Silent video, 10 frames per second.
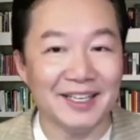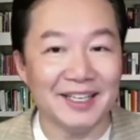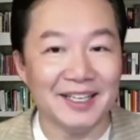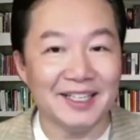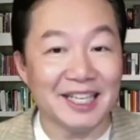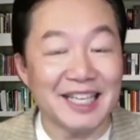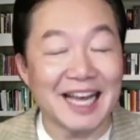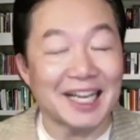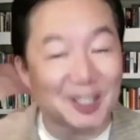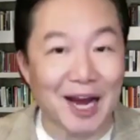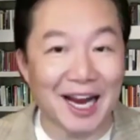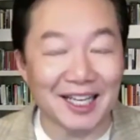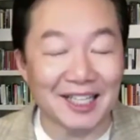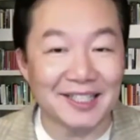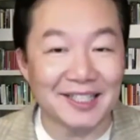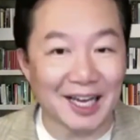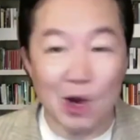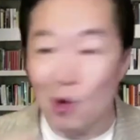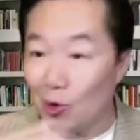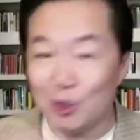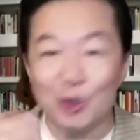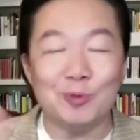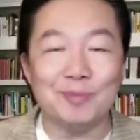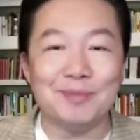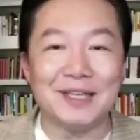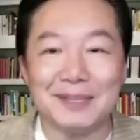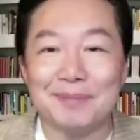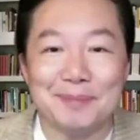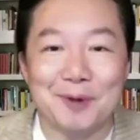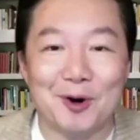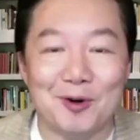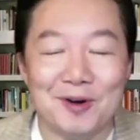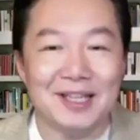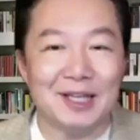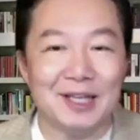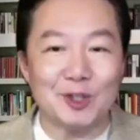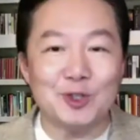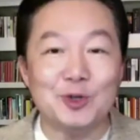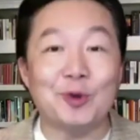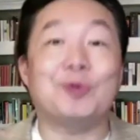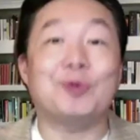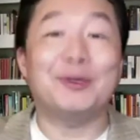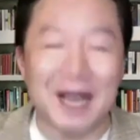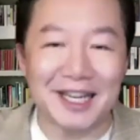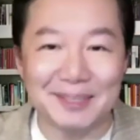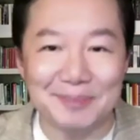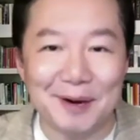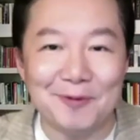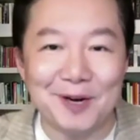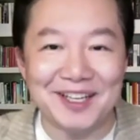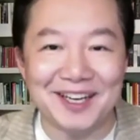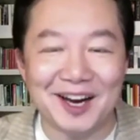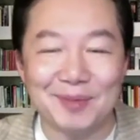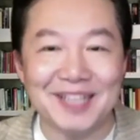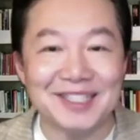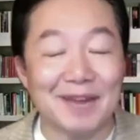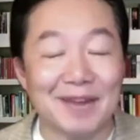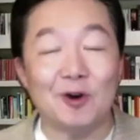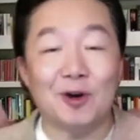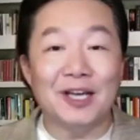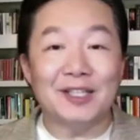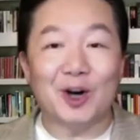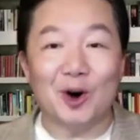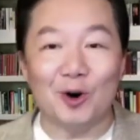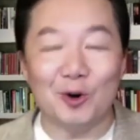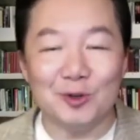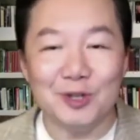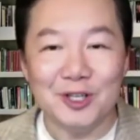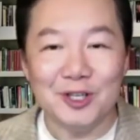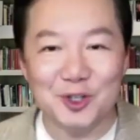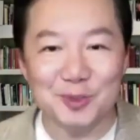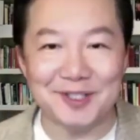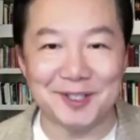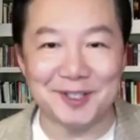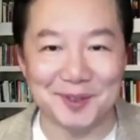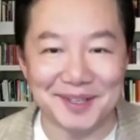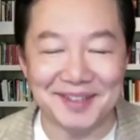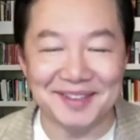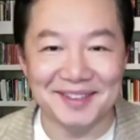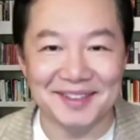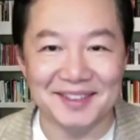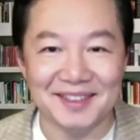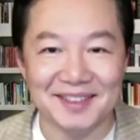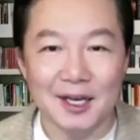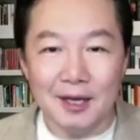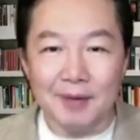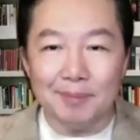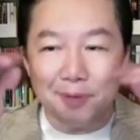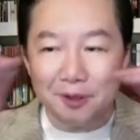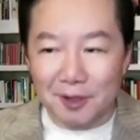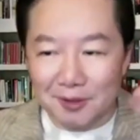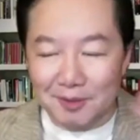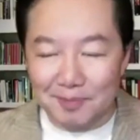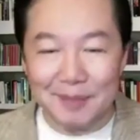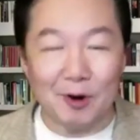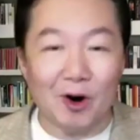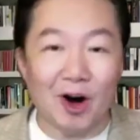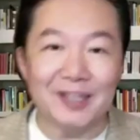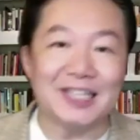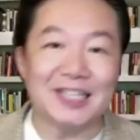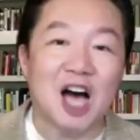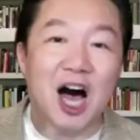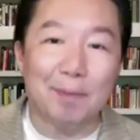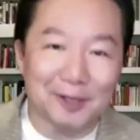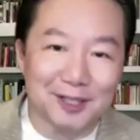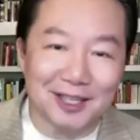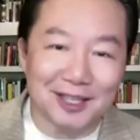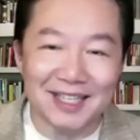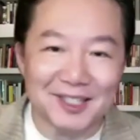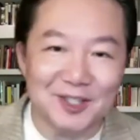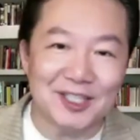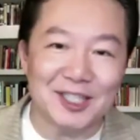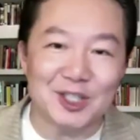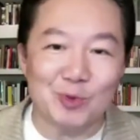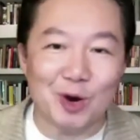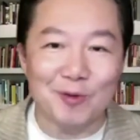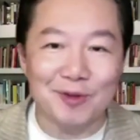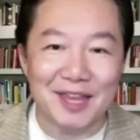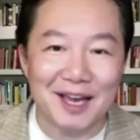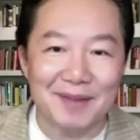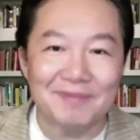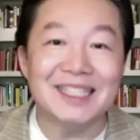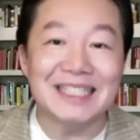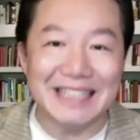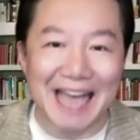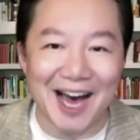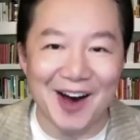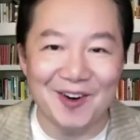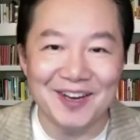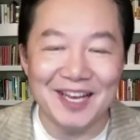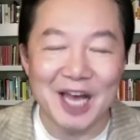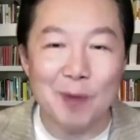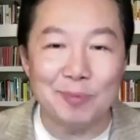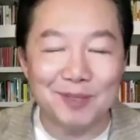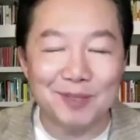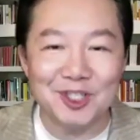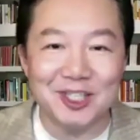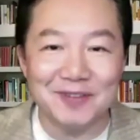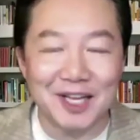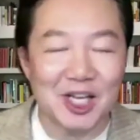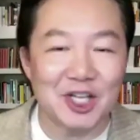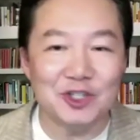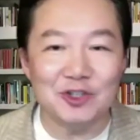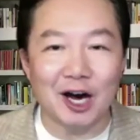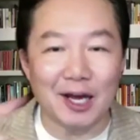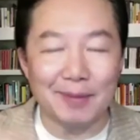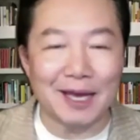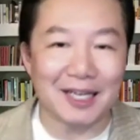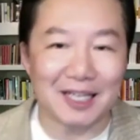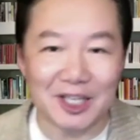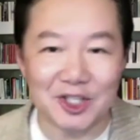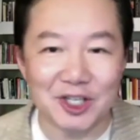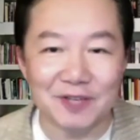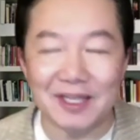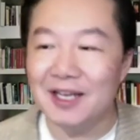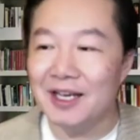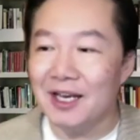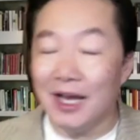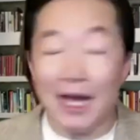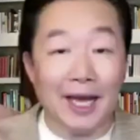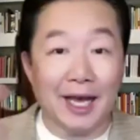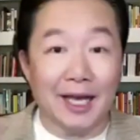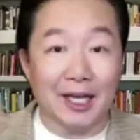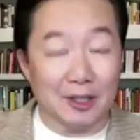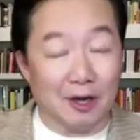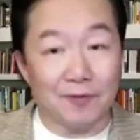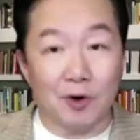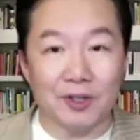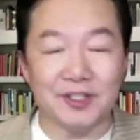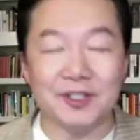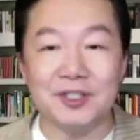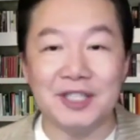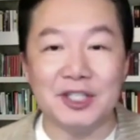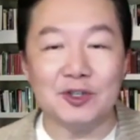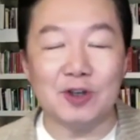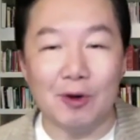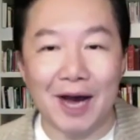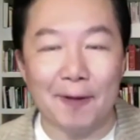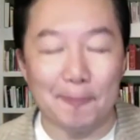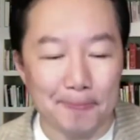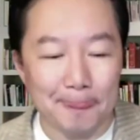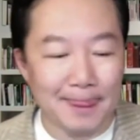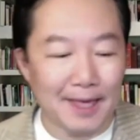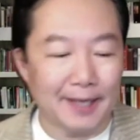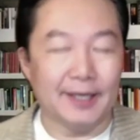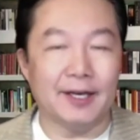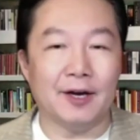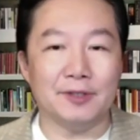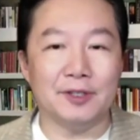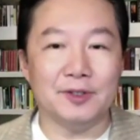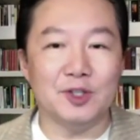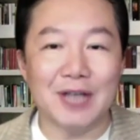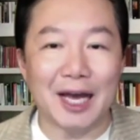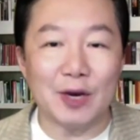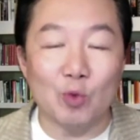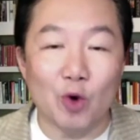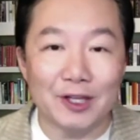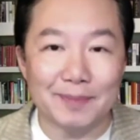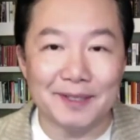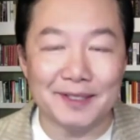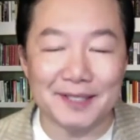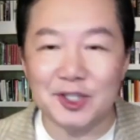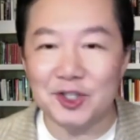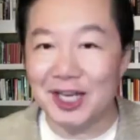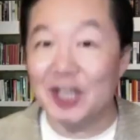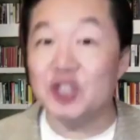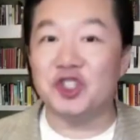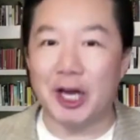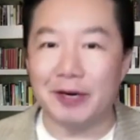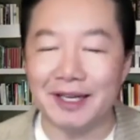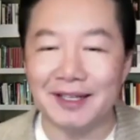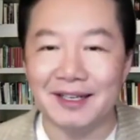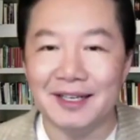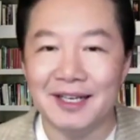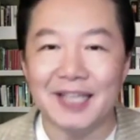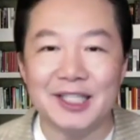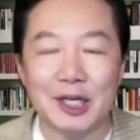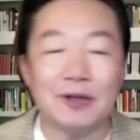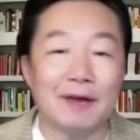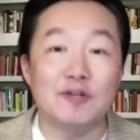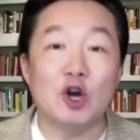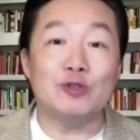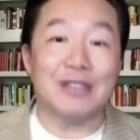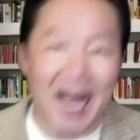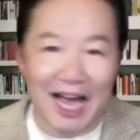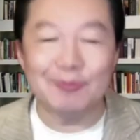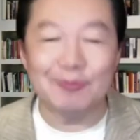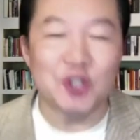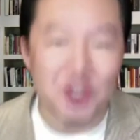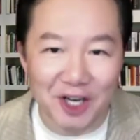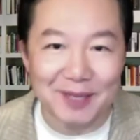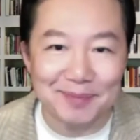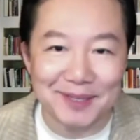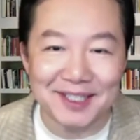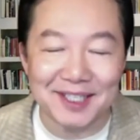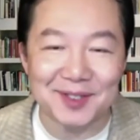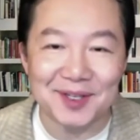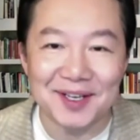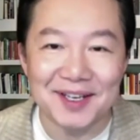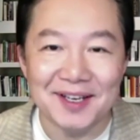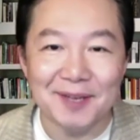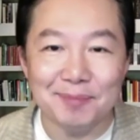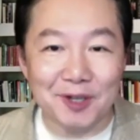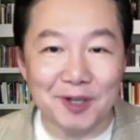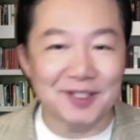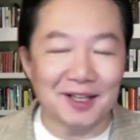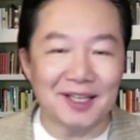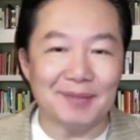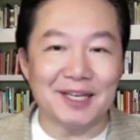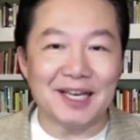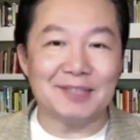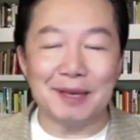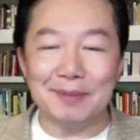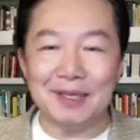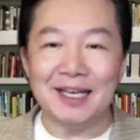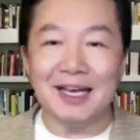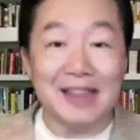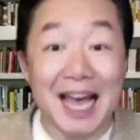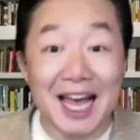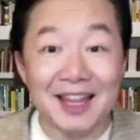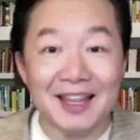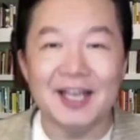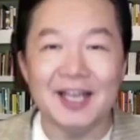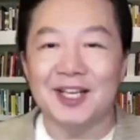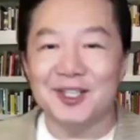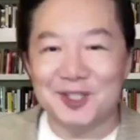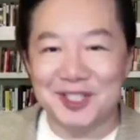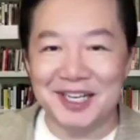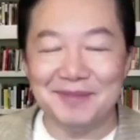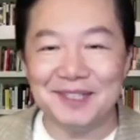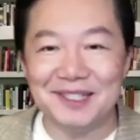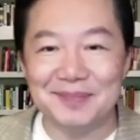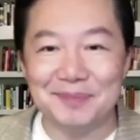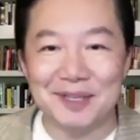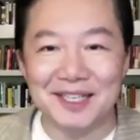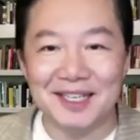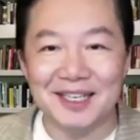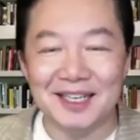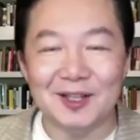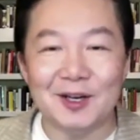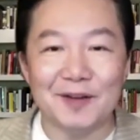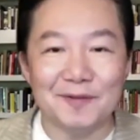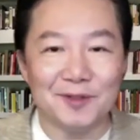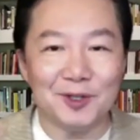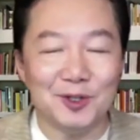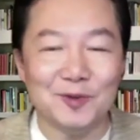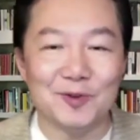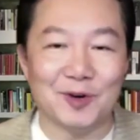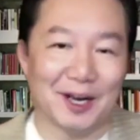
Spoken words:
The next rank, let's say, or 2, some people, they want 2 or 3 ranks above where they are because they have the whole 2 months to do it. Put those people on the top of your list. You need to work with them now. Help them achieve it, you automatically achieve it. And of course, you need to go out. You got to work the business. You got to share it until you have no time to share the business personally, because maybe then your team is busy looking to you for help.